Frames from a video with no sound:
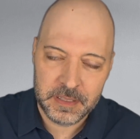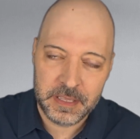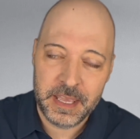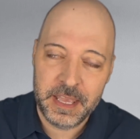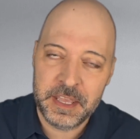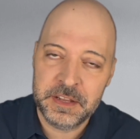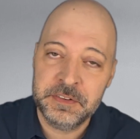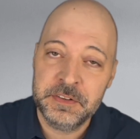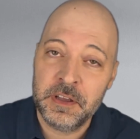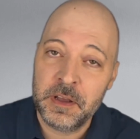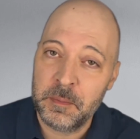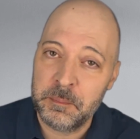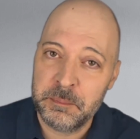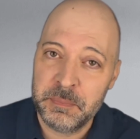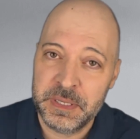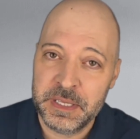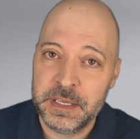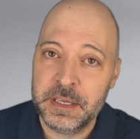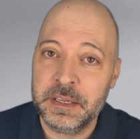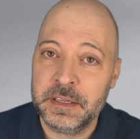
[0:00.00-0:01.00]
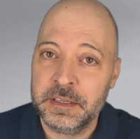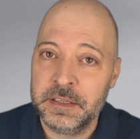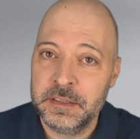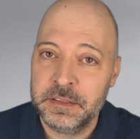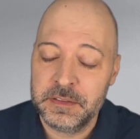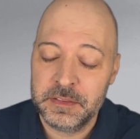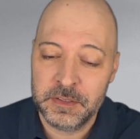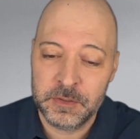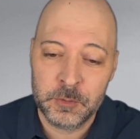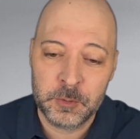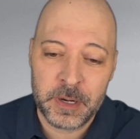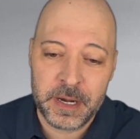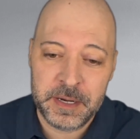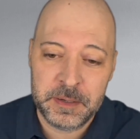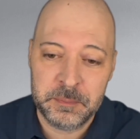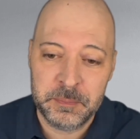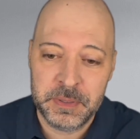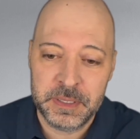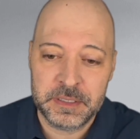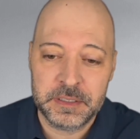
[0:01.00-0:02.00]
end up being the
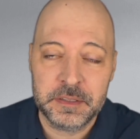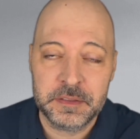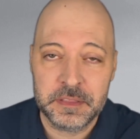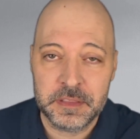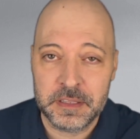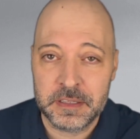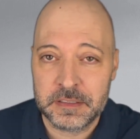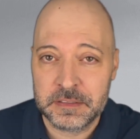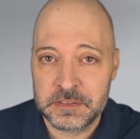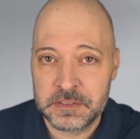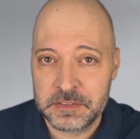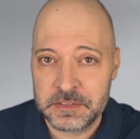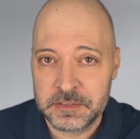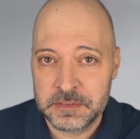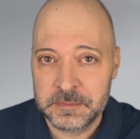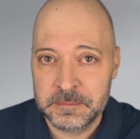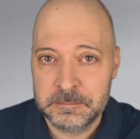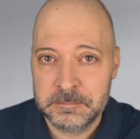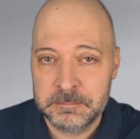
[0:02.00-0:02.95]
great big things.